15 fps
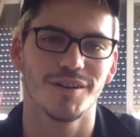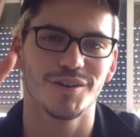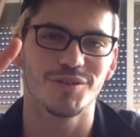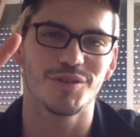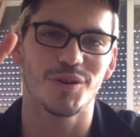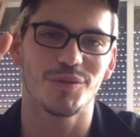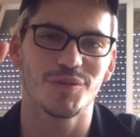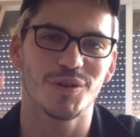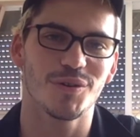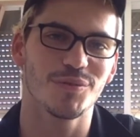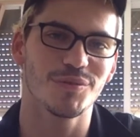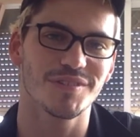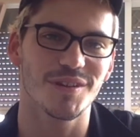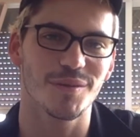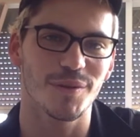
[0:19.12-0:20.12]
Yo,
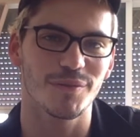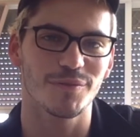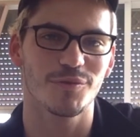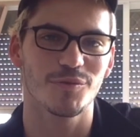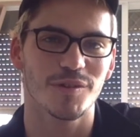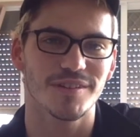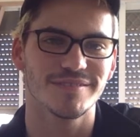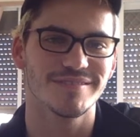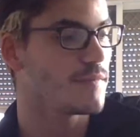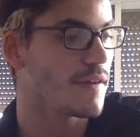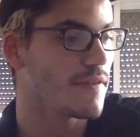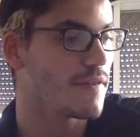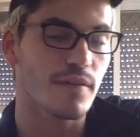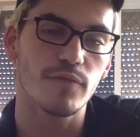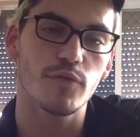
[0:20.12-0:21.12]
what's up everyone? I've
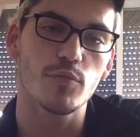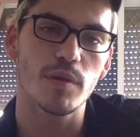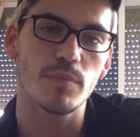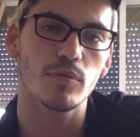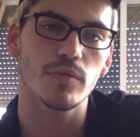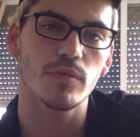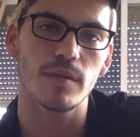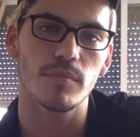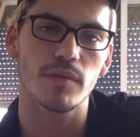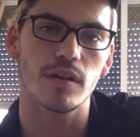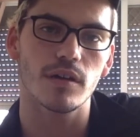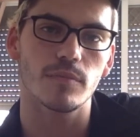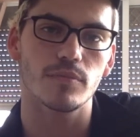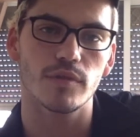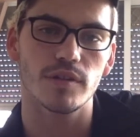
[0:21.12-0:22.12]
had a few people hit me
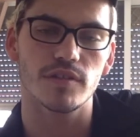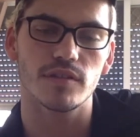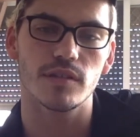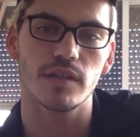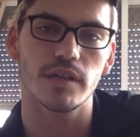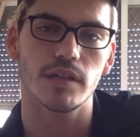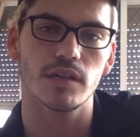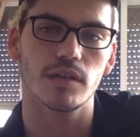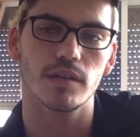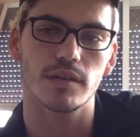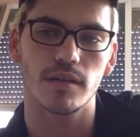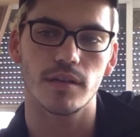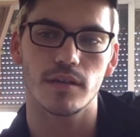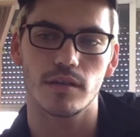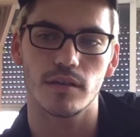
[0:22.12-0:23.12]
up recently
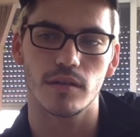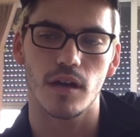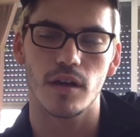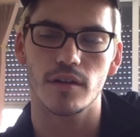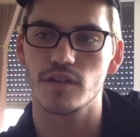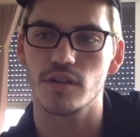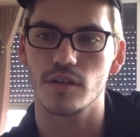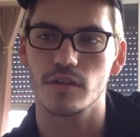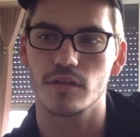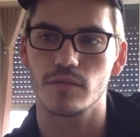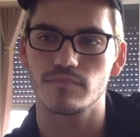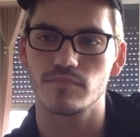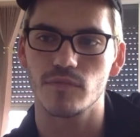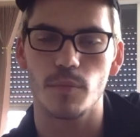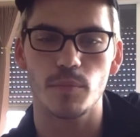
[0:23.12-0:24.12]
asking a
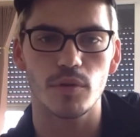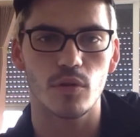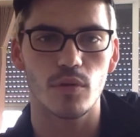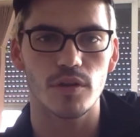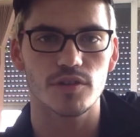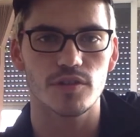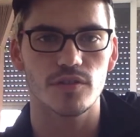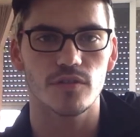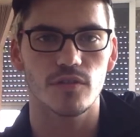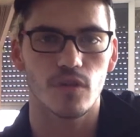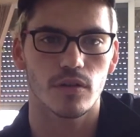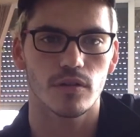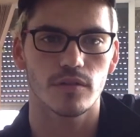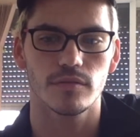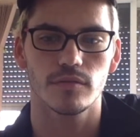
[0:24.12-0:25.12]
couple of questions
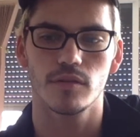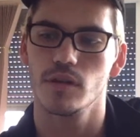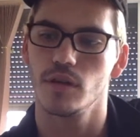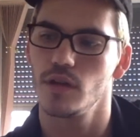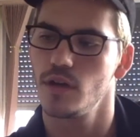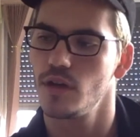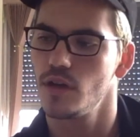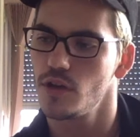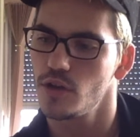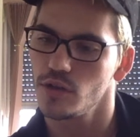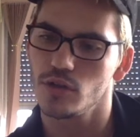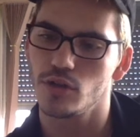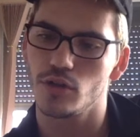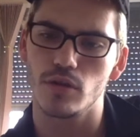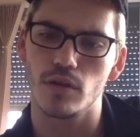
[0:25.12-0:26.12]
on,
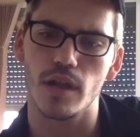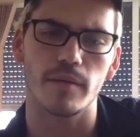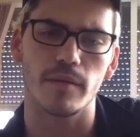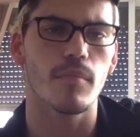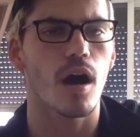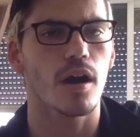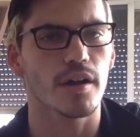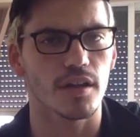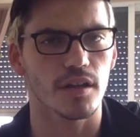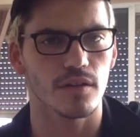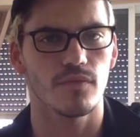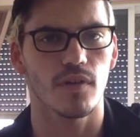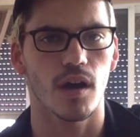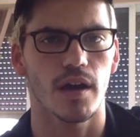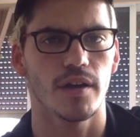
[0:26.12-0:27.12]
like marketing
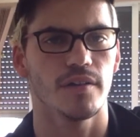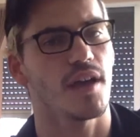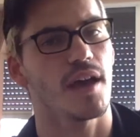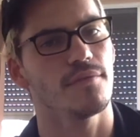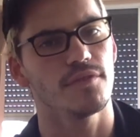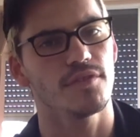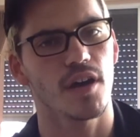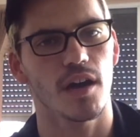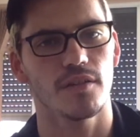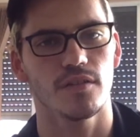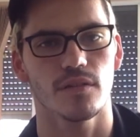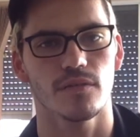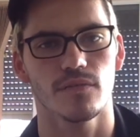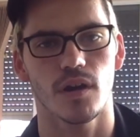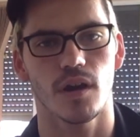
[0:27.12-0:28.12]
advice, advertising
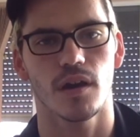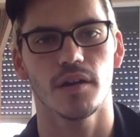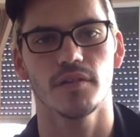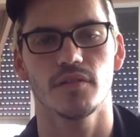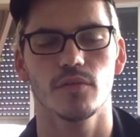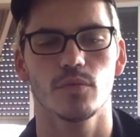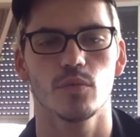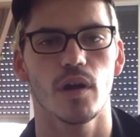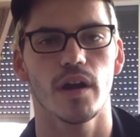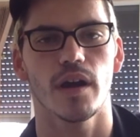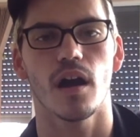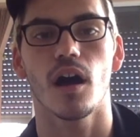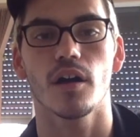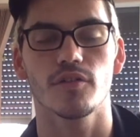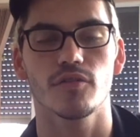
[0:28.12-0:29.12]
advice, where
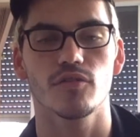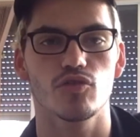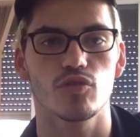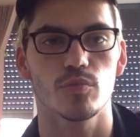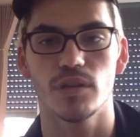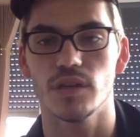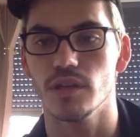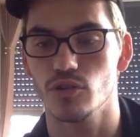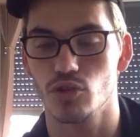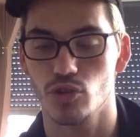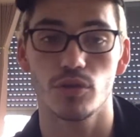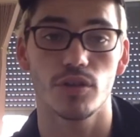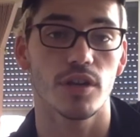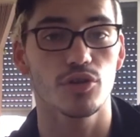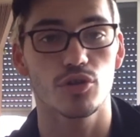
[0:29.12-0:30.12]
artists
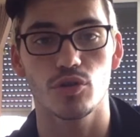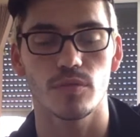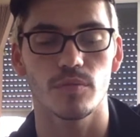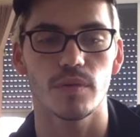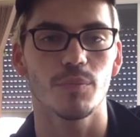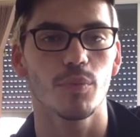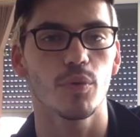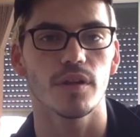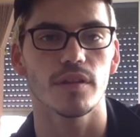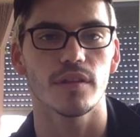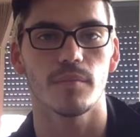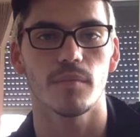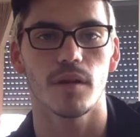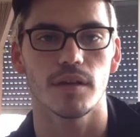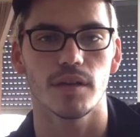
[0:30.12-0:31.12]
should and shouldn't be putting their
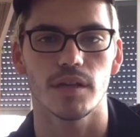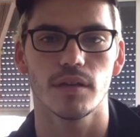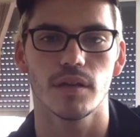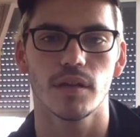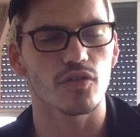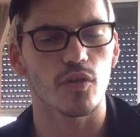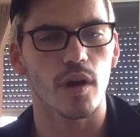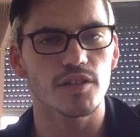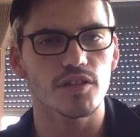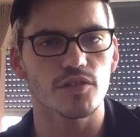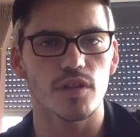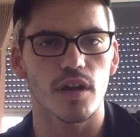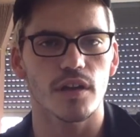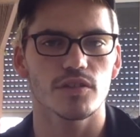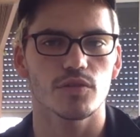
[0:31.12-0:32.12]
money. So I just
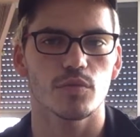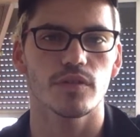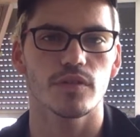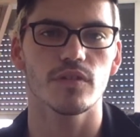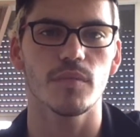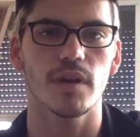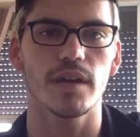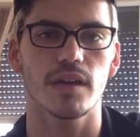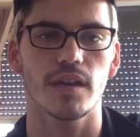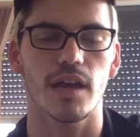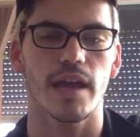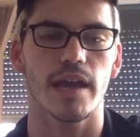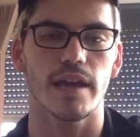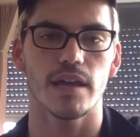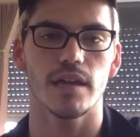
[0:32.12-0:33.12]
wanted to make
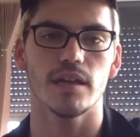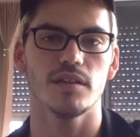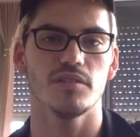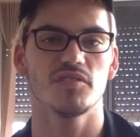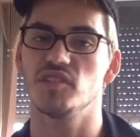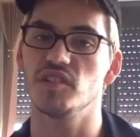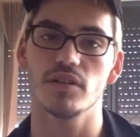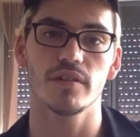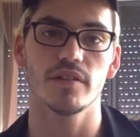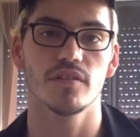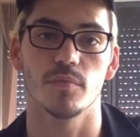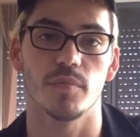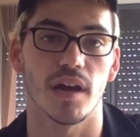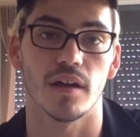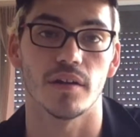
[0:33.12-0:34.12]
a series
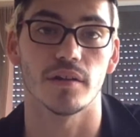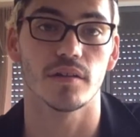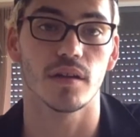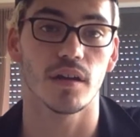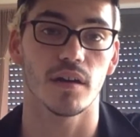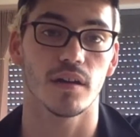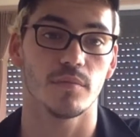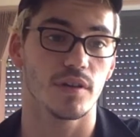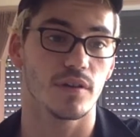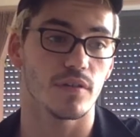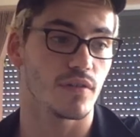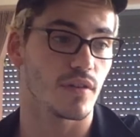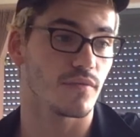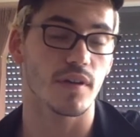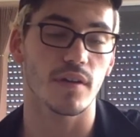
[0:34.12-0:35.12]
about it
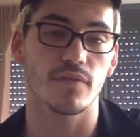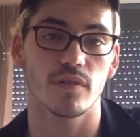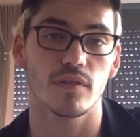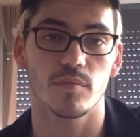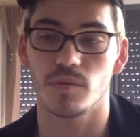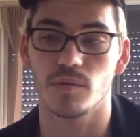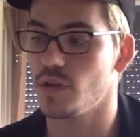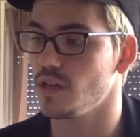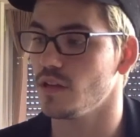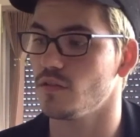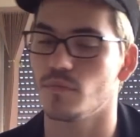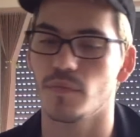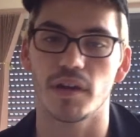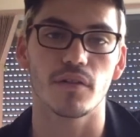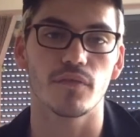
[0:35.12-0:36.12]
because I've definitely been meaning to
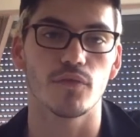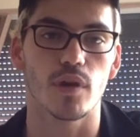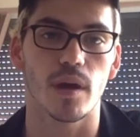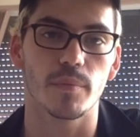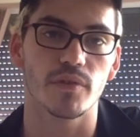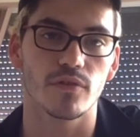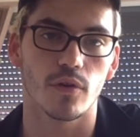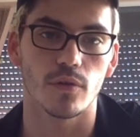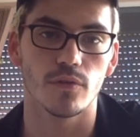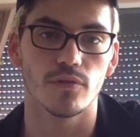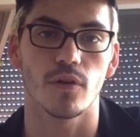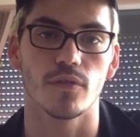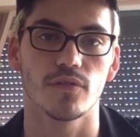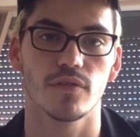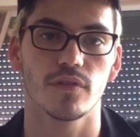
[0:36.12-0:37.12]
make a few episodes
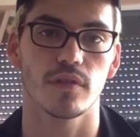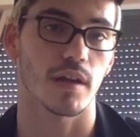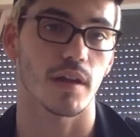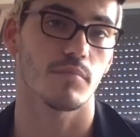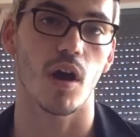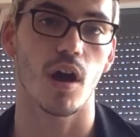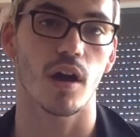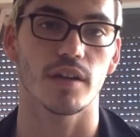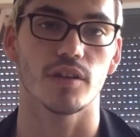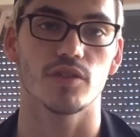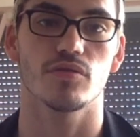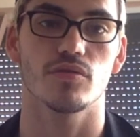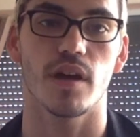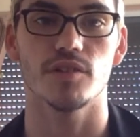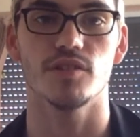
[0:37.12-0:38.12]
on like marketing
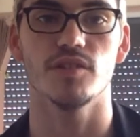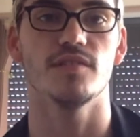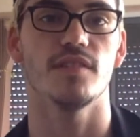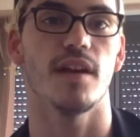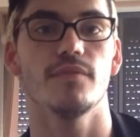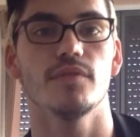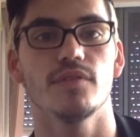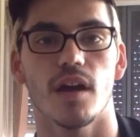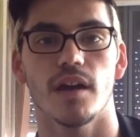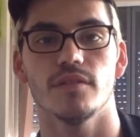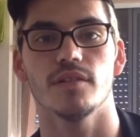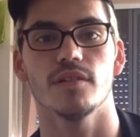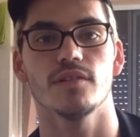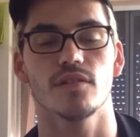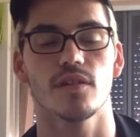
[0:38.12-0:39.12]
strategies and
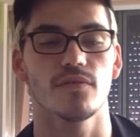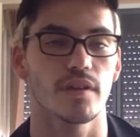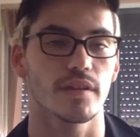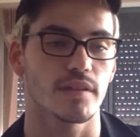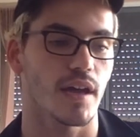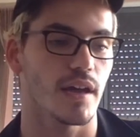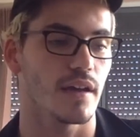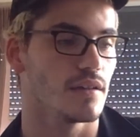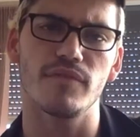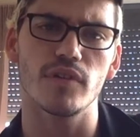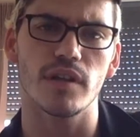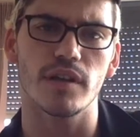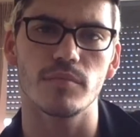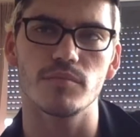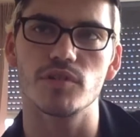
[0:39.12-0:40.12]
advertising and stuff like that. I feel
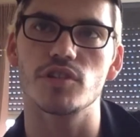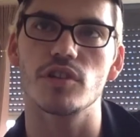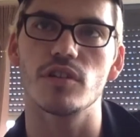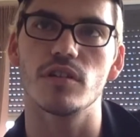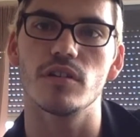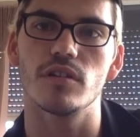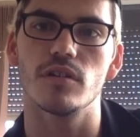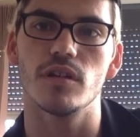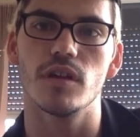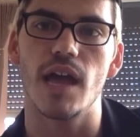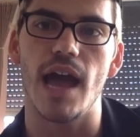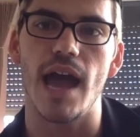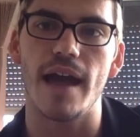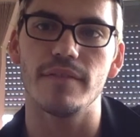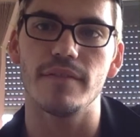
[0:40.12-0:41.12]
like I'm just gonna
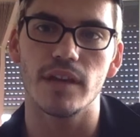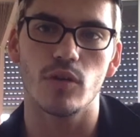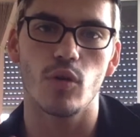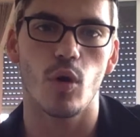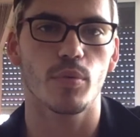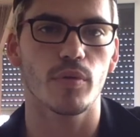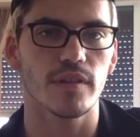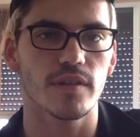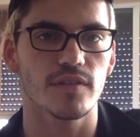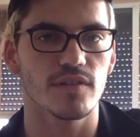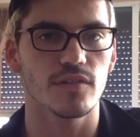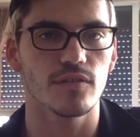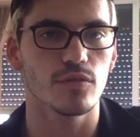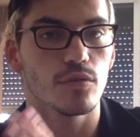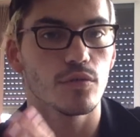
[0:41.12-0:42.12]
incorporate this
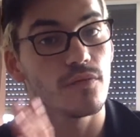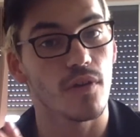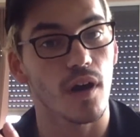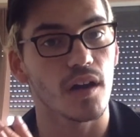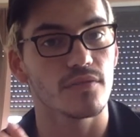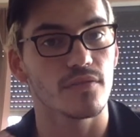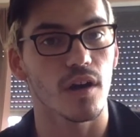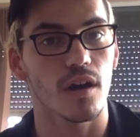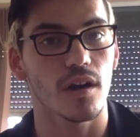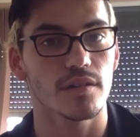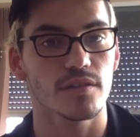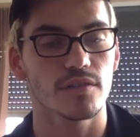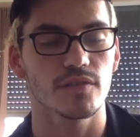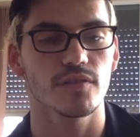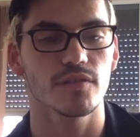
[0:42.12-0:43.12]
into advice for
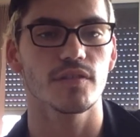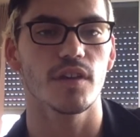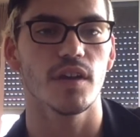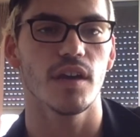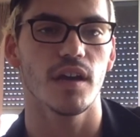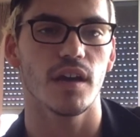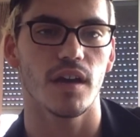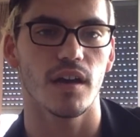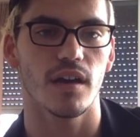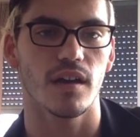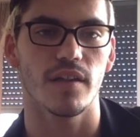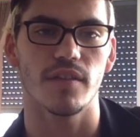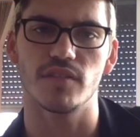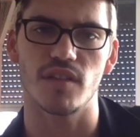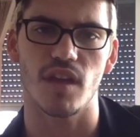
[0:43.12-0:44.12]
artists.
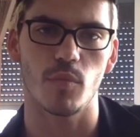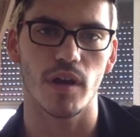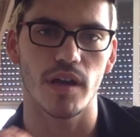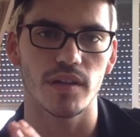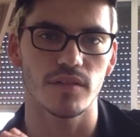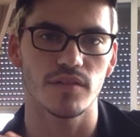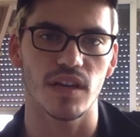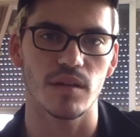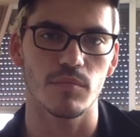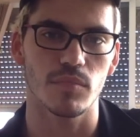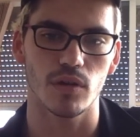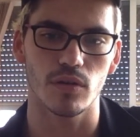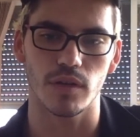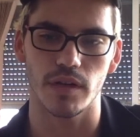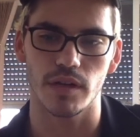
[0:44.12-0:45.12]
In the same way I did team
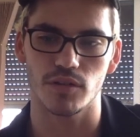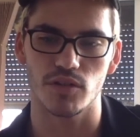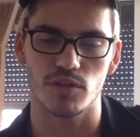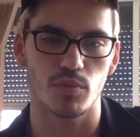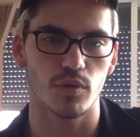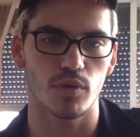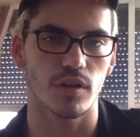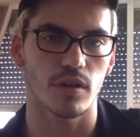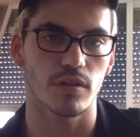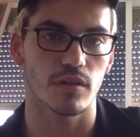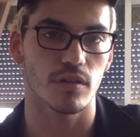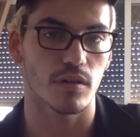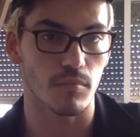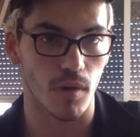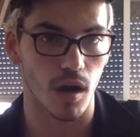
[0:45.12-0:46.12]
building, just put it
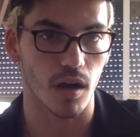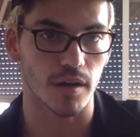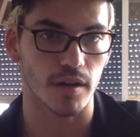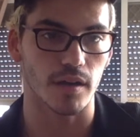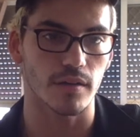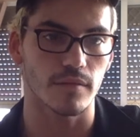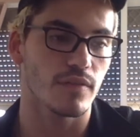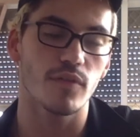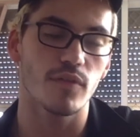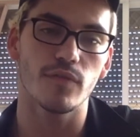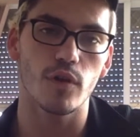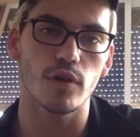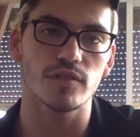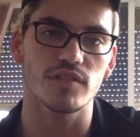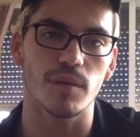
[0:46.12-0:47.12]
under marketing. For the
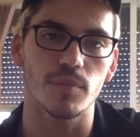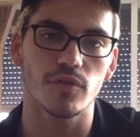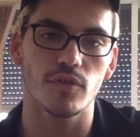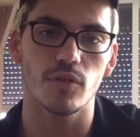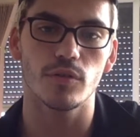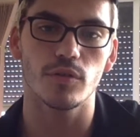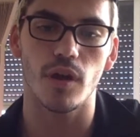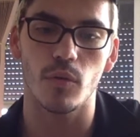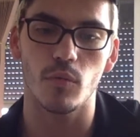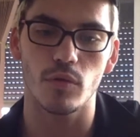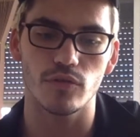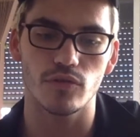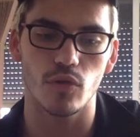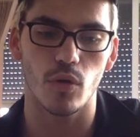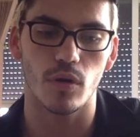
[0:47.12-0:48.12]
first episode, I
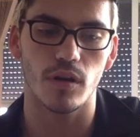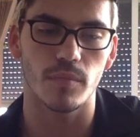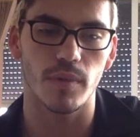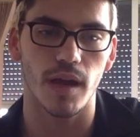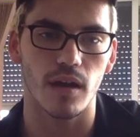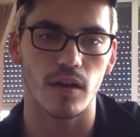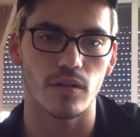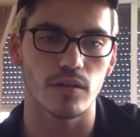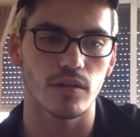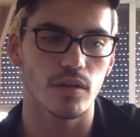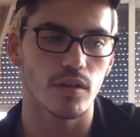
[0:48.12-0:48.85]
want to talk about